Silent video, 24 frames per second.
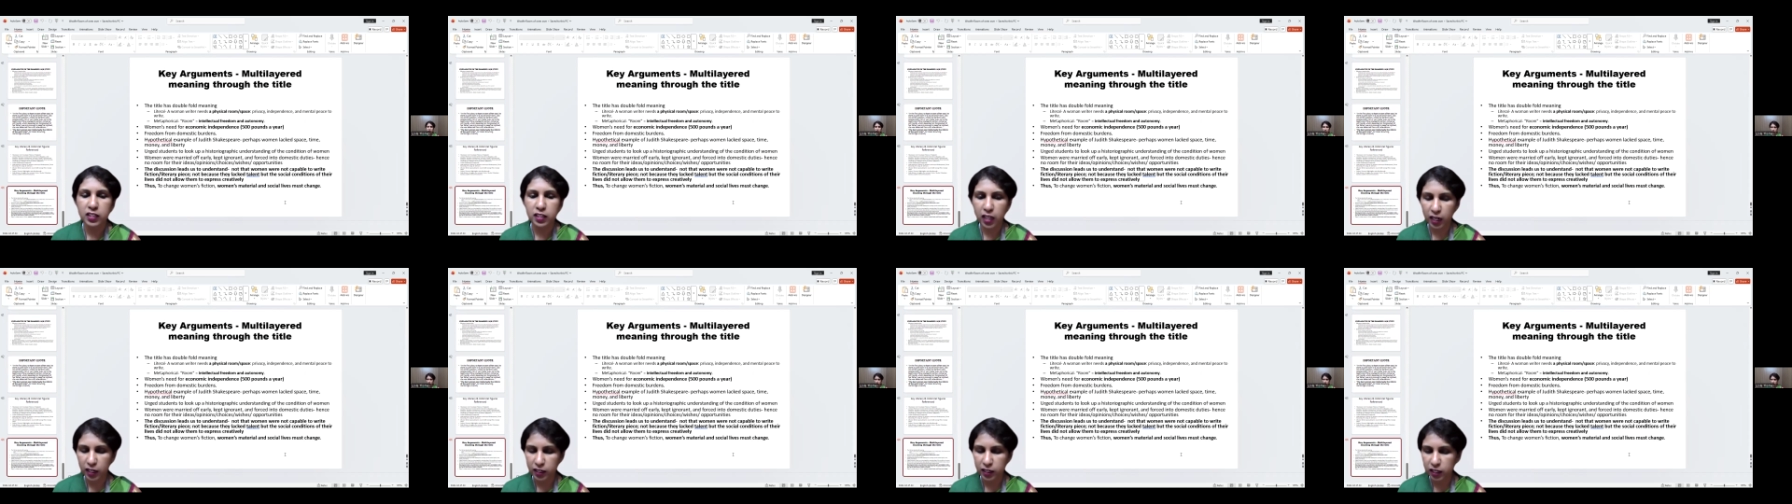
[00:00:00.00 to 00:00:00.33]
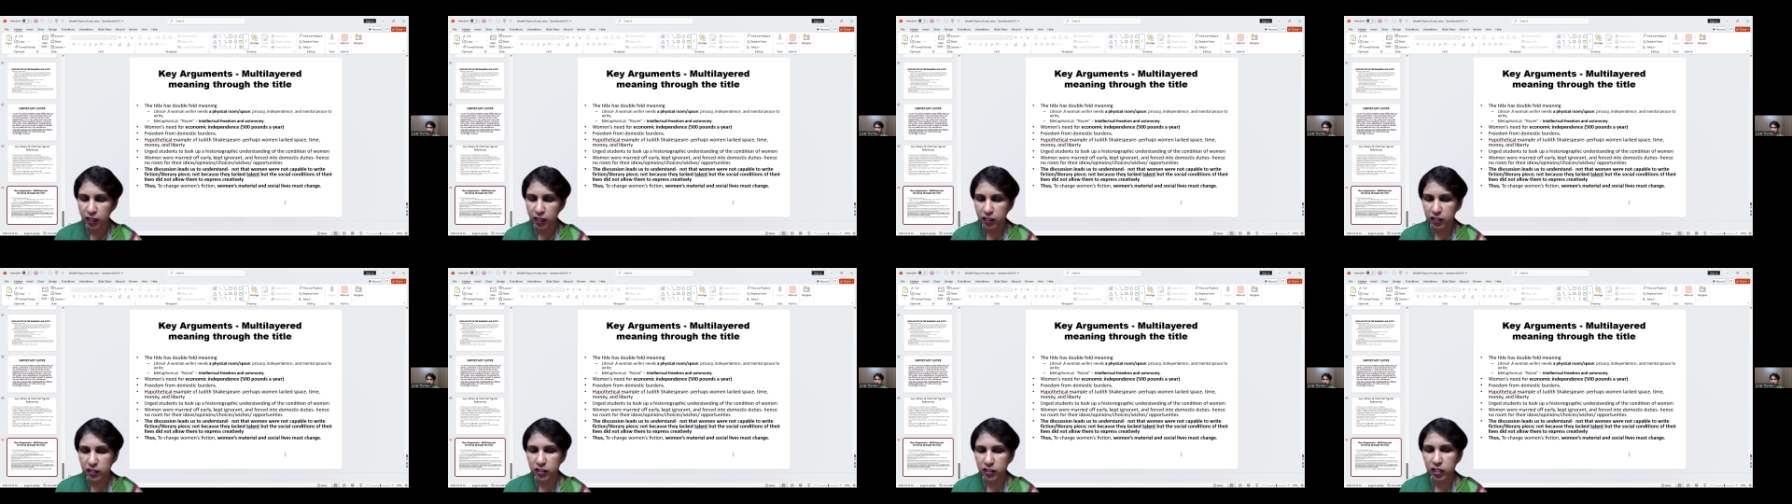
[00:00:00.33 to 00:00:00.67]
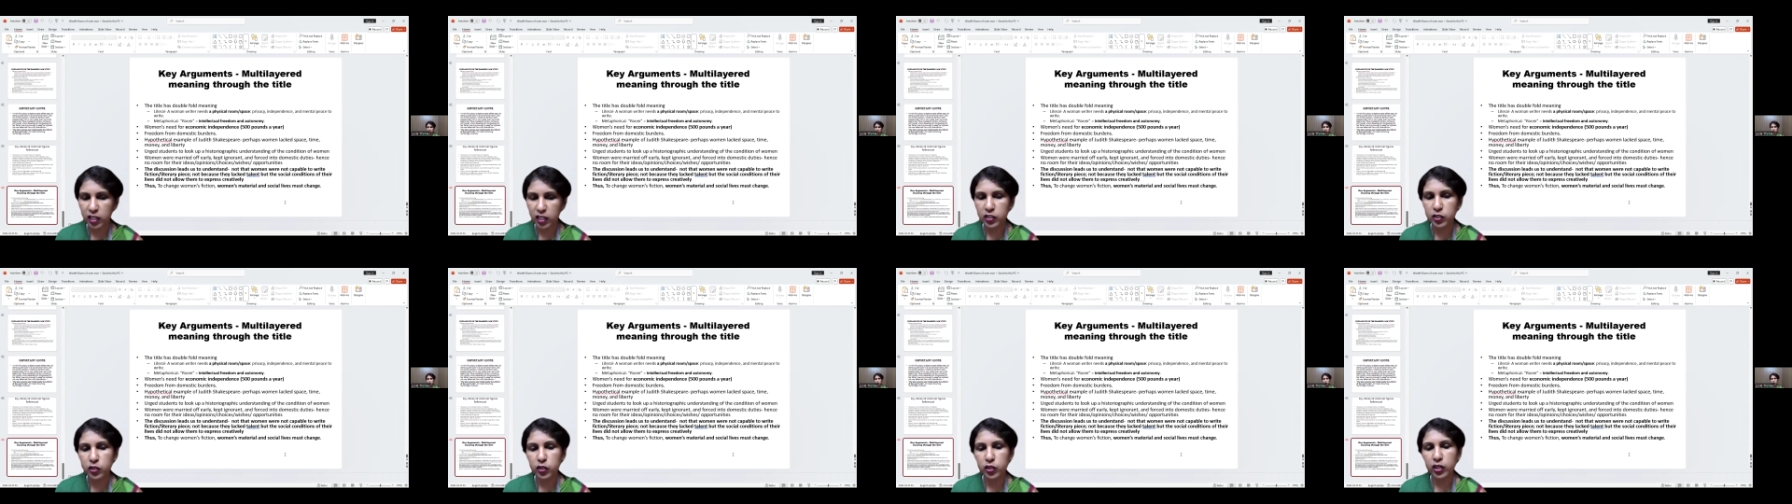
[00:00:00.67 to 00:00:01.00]
And
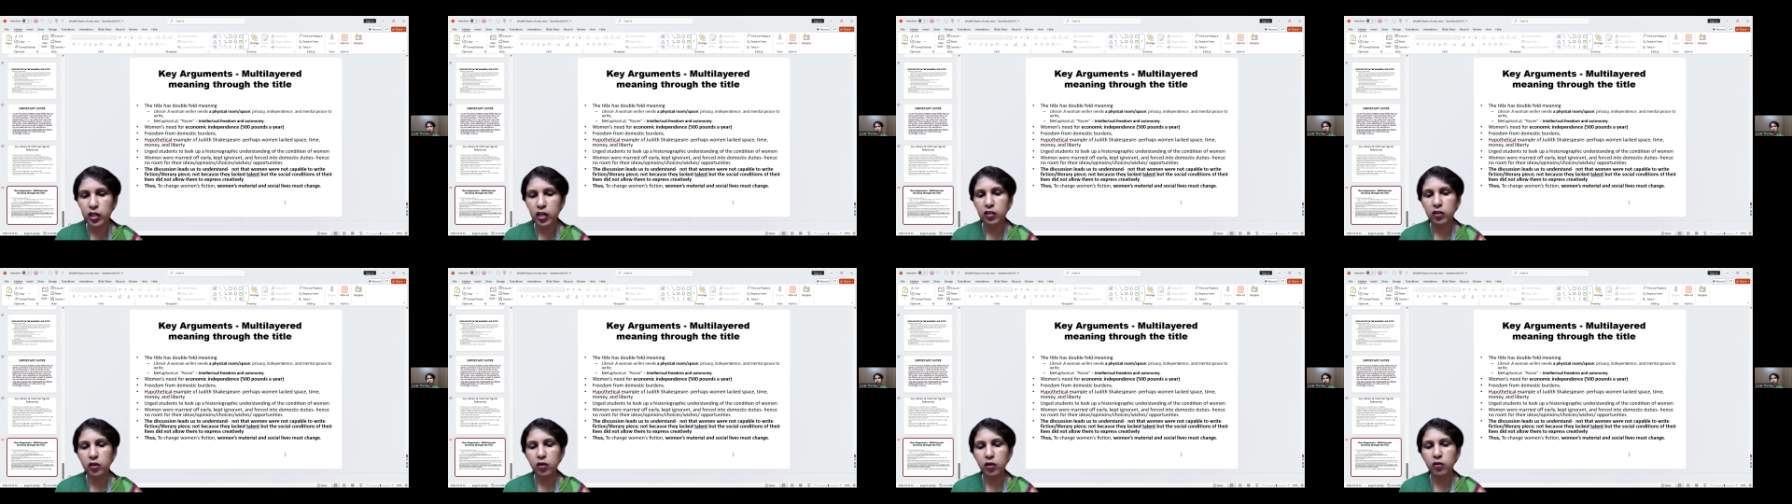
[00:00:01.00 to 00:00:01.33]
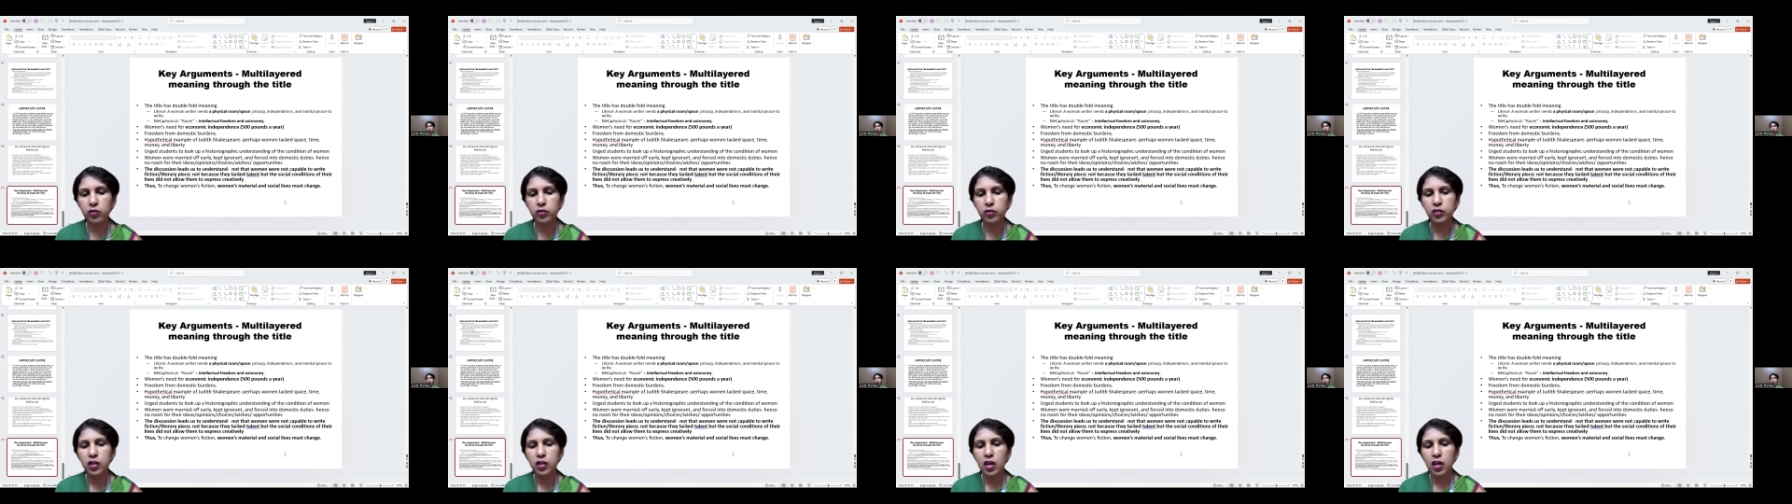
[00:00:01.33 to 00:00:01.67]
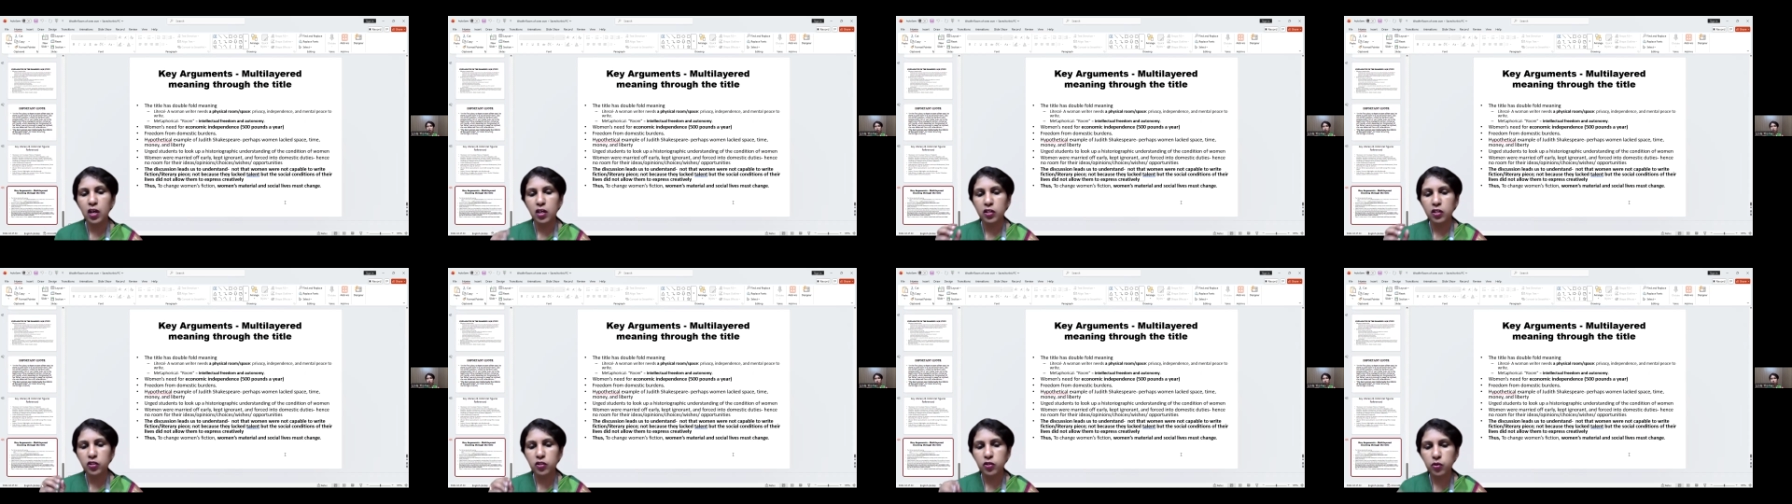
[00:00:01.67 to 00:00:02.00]
thus she concludes,
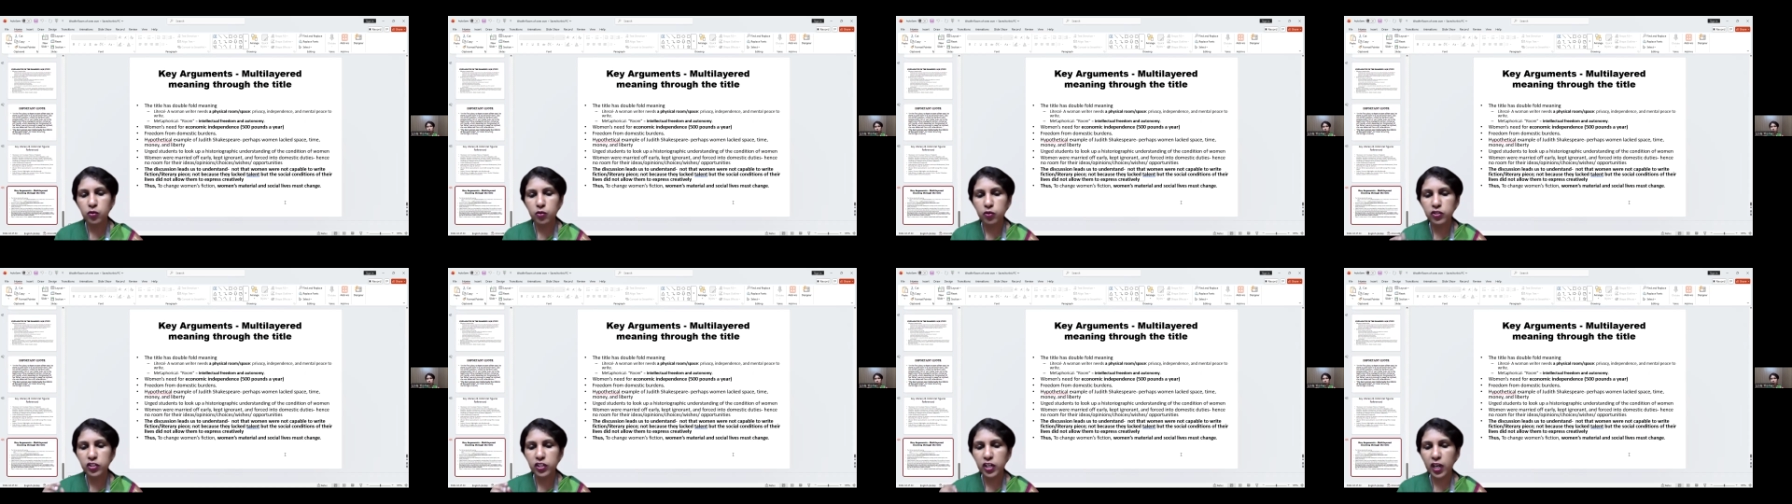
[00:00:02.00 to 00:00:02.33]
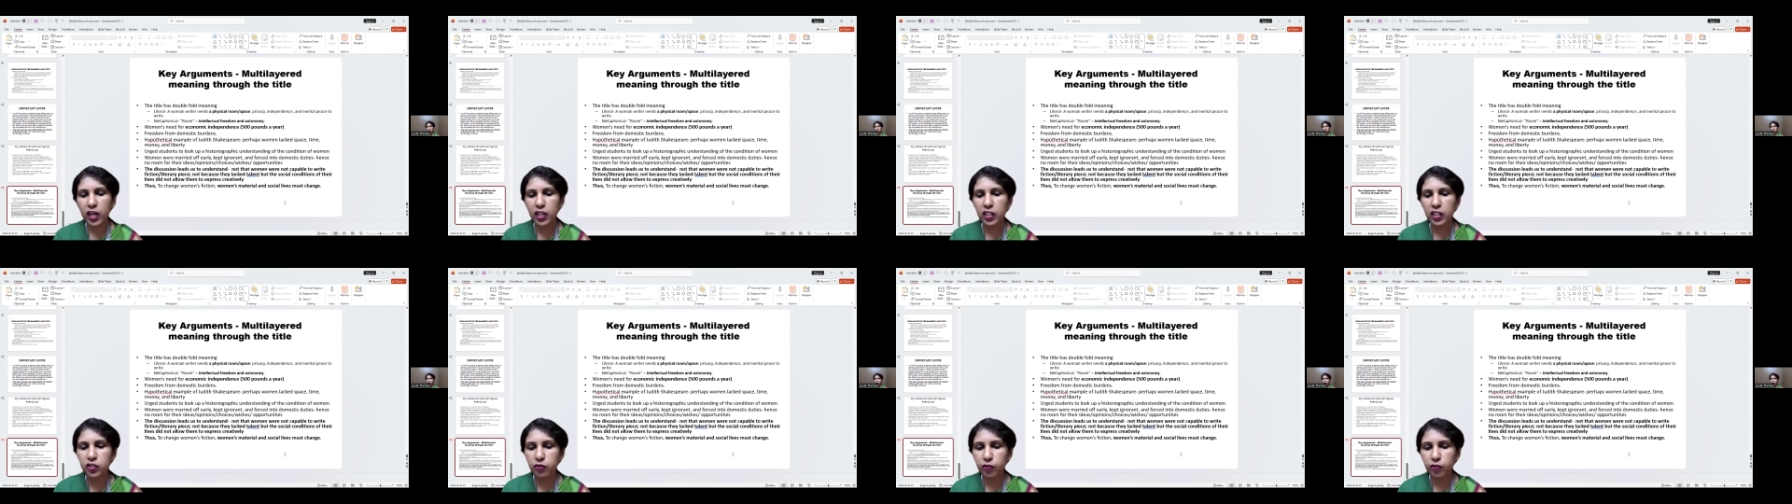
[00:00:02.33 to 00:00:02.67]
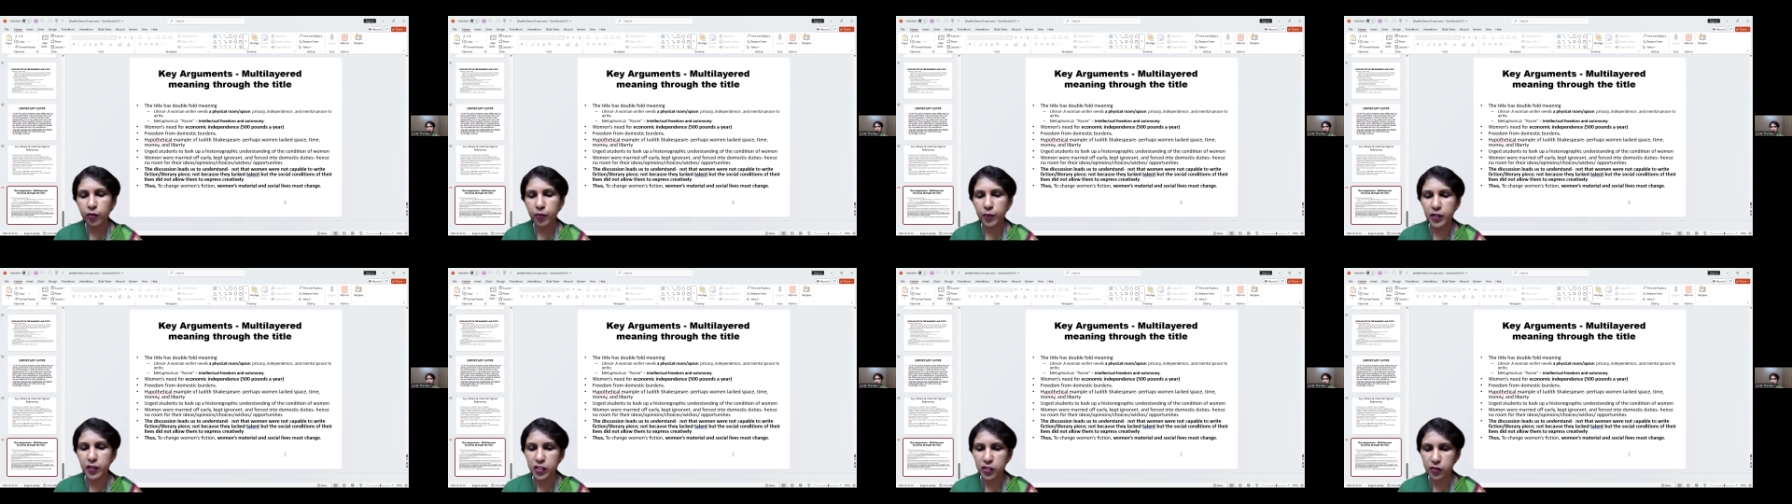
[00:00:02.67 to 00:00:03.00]
to change
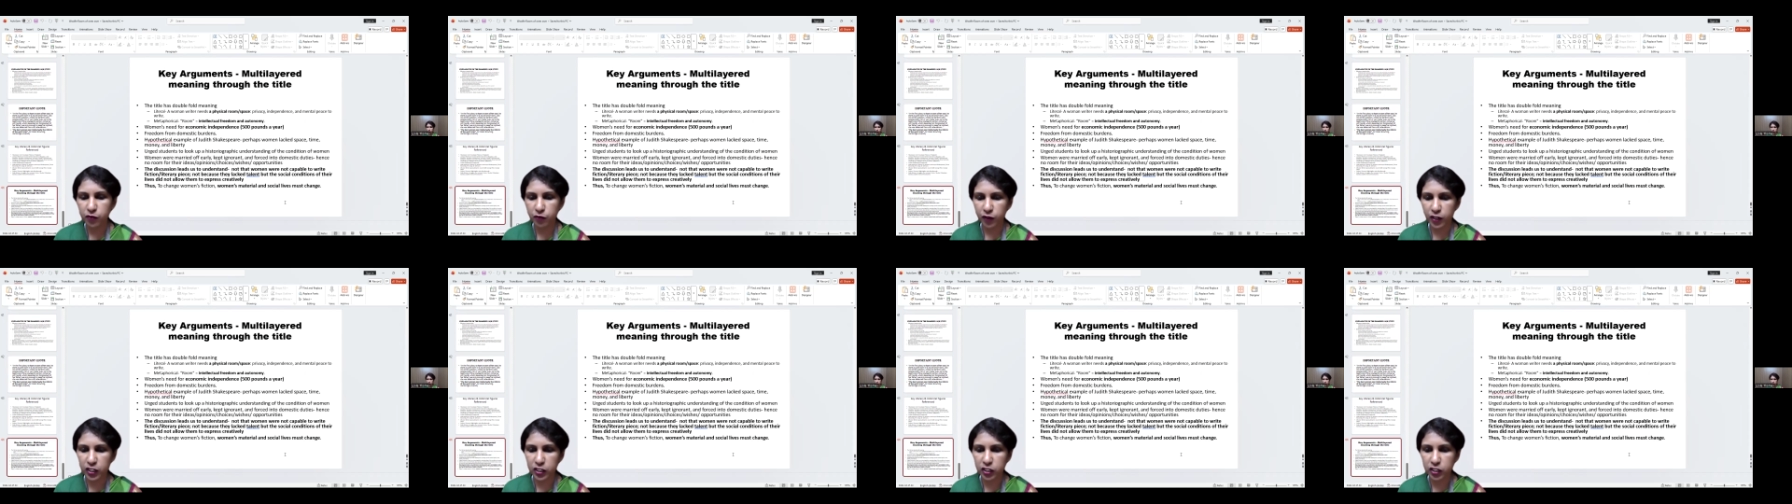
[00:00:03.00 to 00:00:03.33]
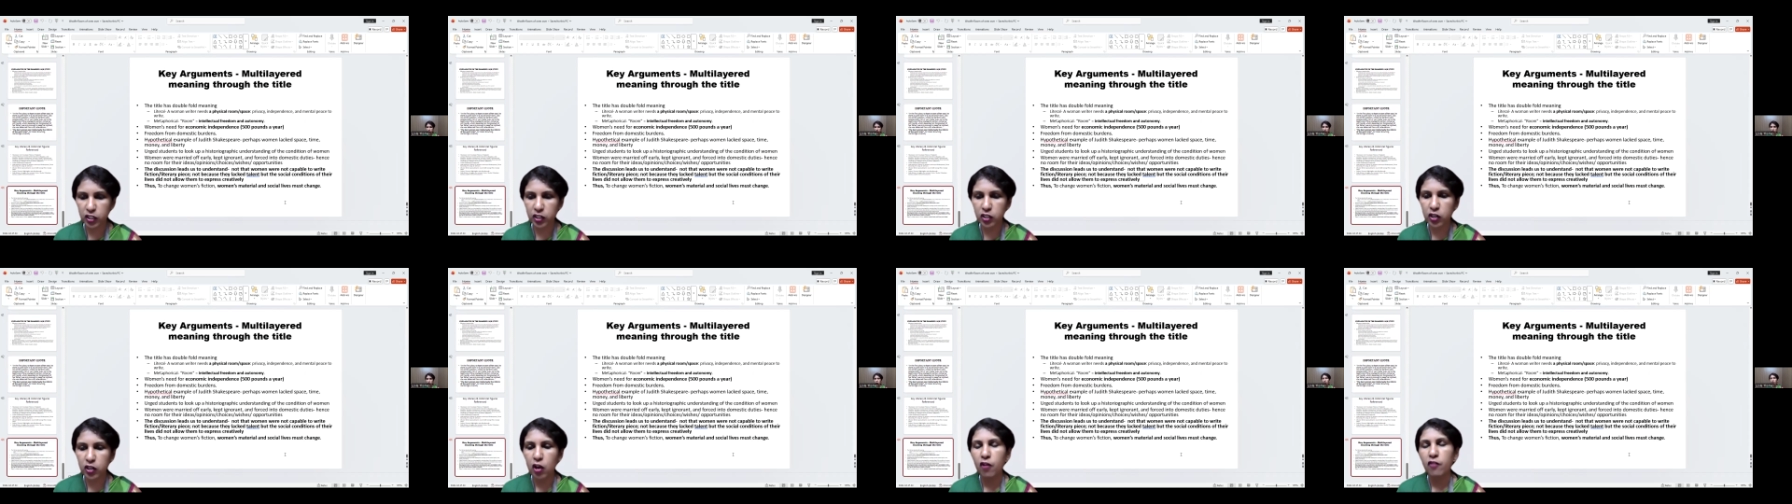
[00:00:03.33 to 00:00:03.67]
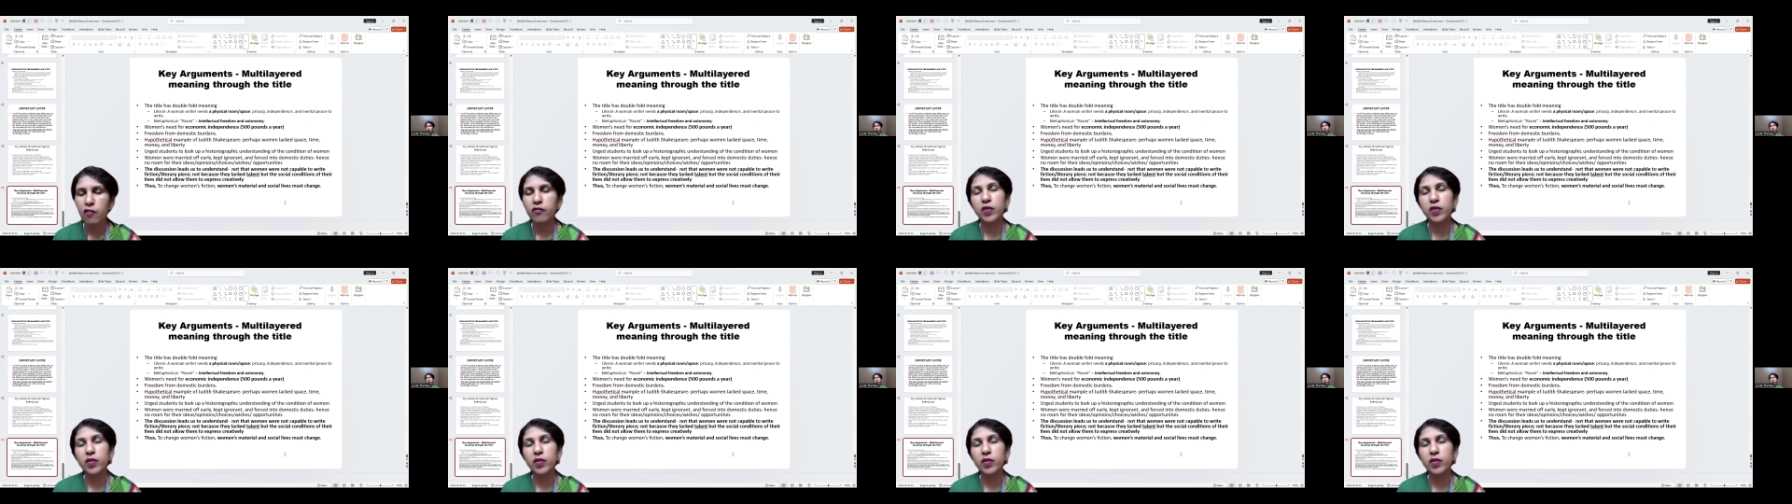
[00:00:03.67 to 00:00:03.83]
women's fiction,